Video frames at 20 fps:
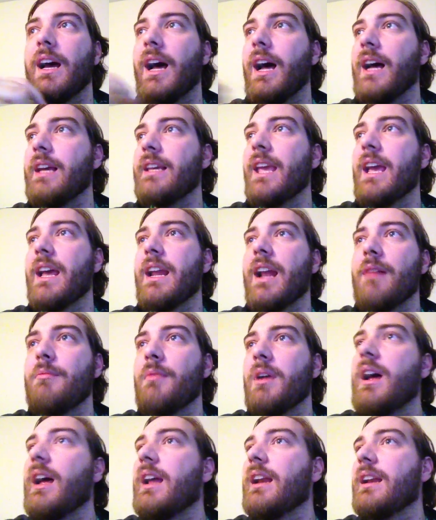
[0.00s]
Again, I'm
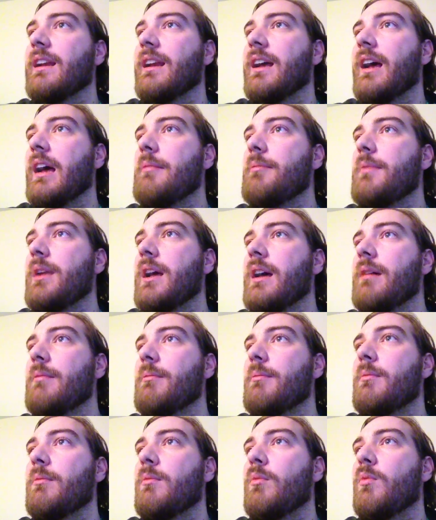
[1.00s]
not
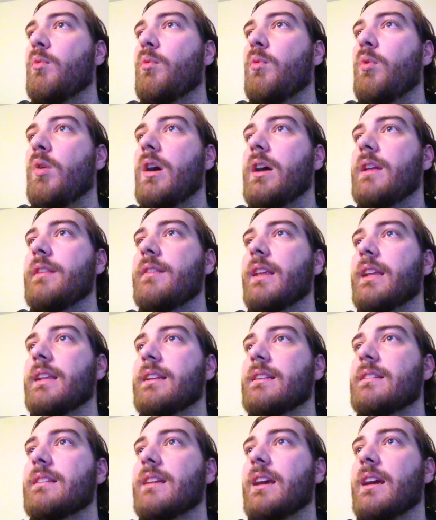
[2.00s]
one that
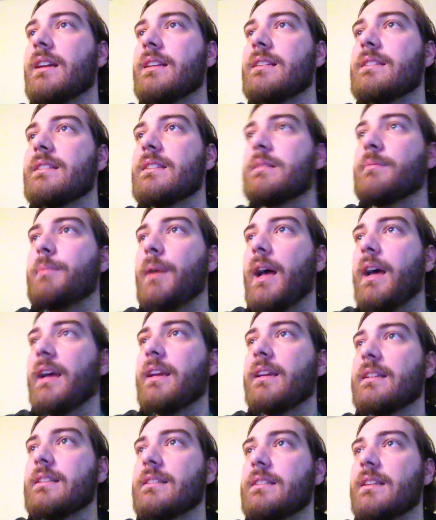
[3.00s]
kind of sits
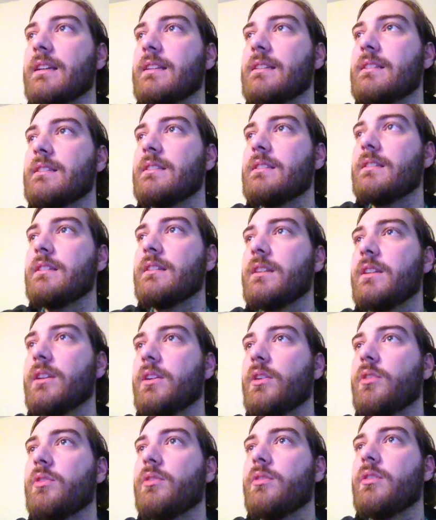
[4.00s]
back and says,
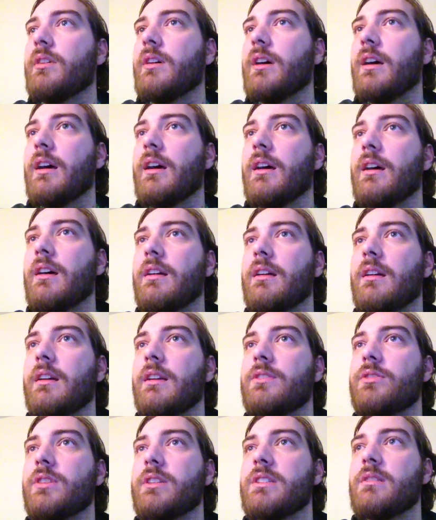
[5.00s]

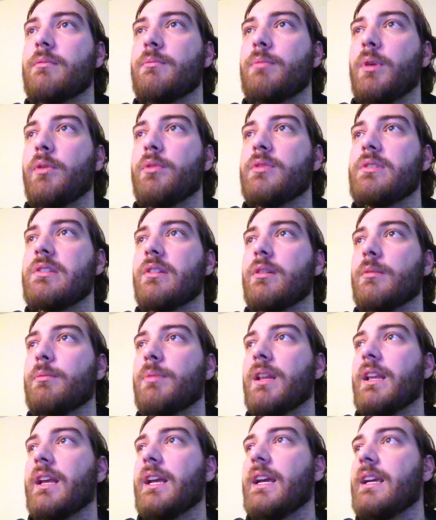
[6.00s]
and tries to boast their
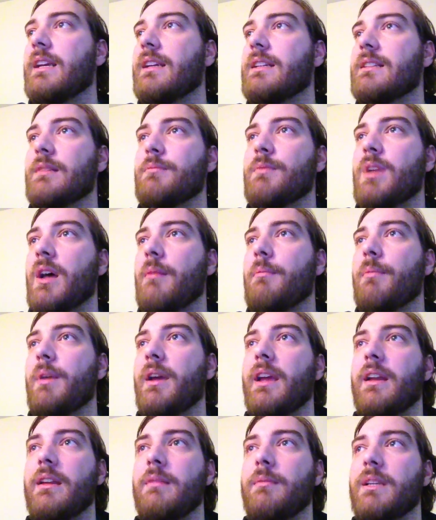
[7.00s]
play, because I'm not by
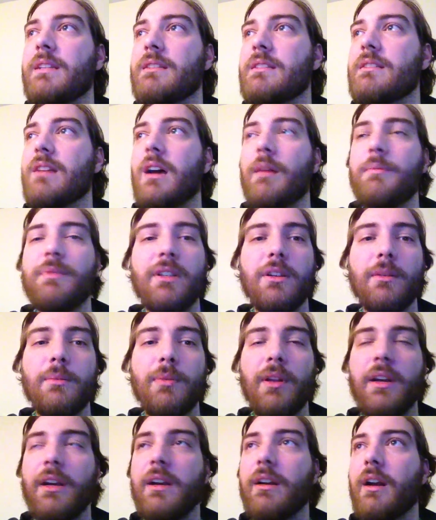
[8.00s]
any means a top tier
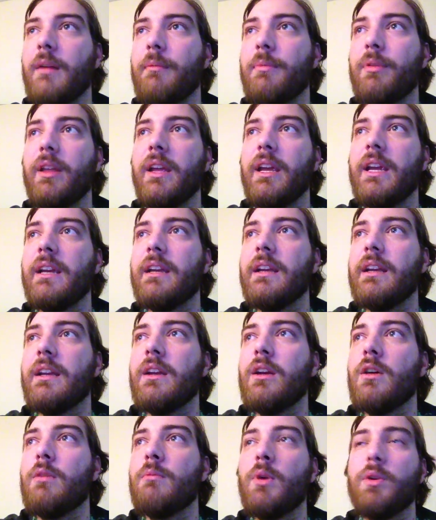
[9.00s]
player. I play
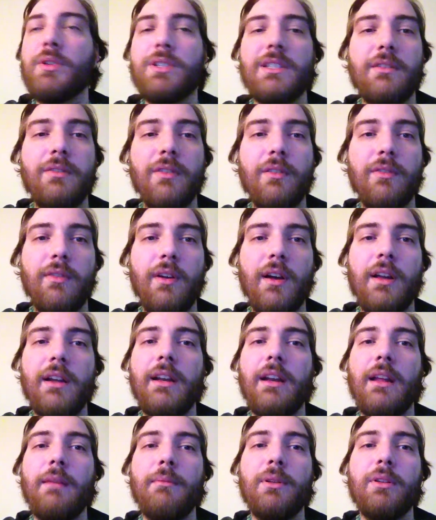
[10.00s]
mostly for fun,
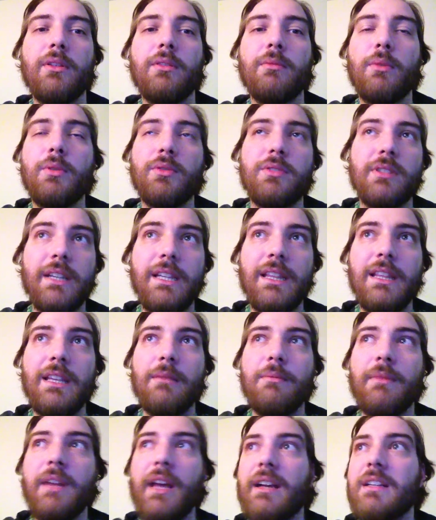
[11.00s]
and I build mostly
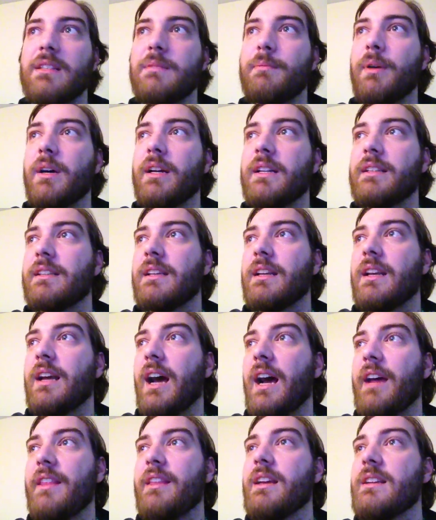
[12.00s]
theme decks, but
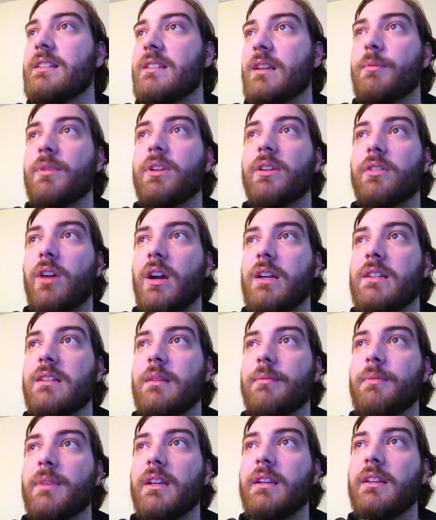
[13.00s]
I think I stumbled across
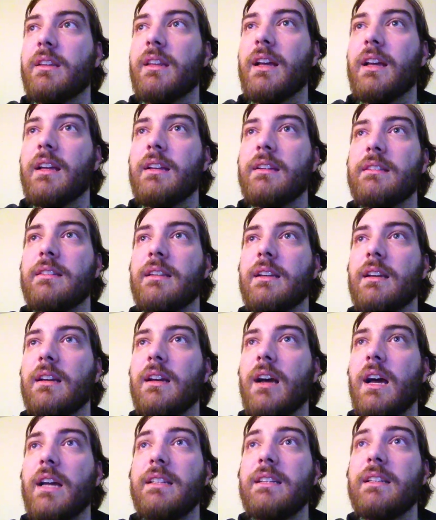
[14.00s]
something that
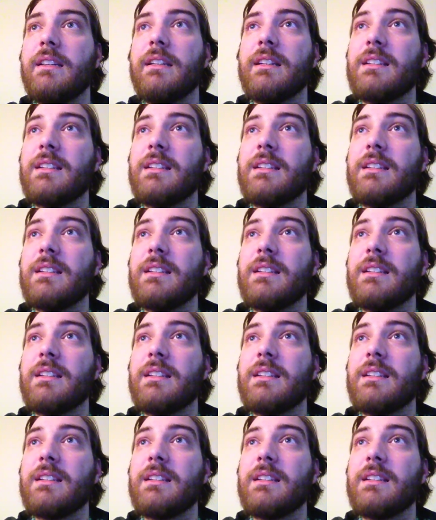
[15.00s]
I didn't